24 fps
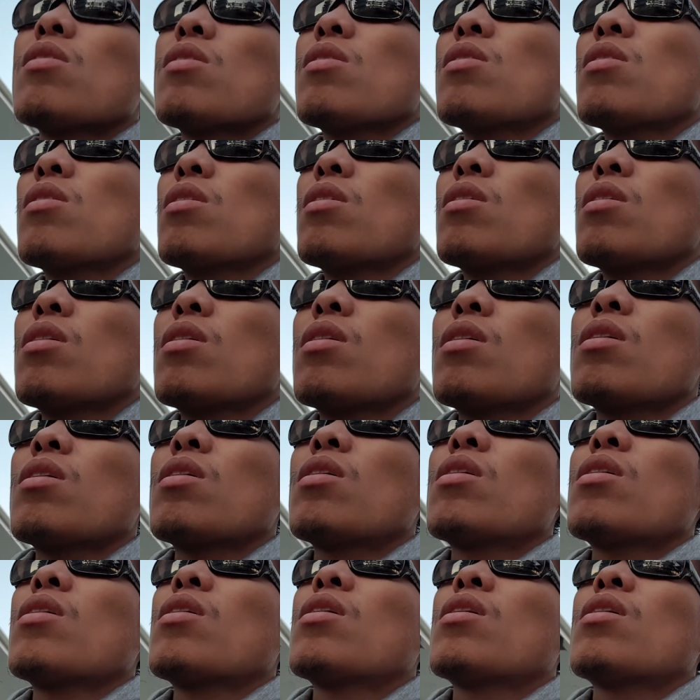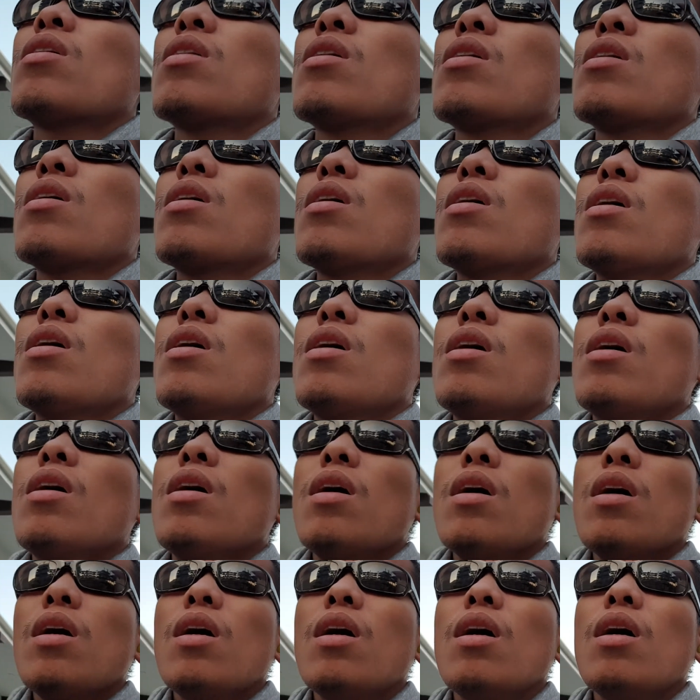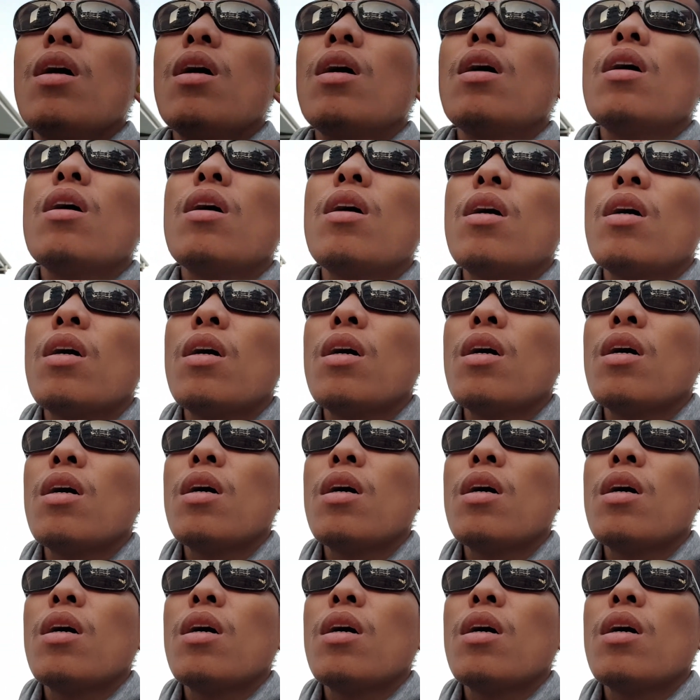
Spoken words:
Nothing is said.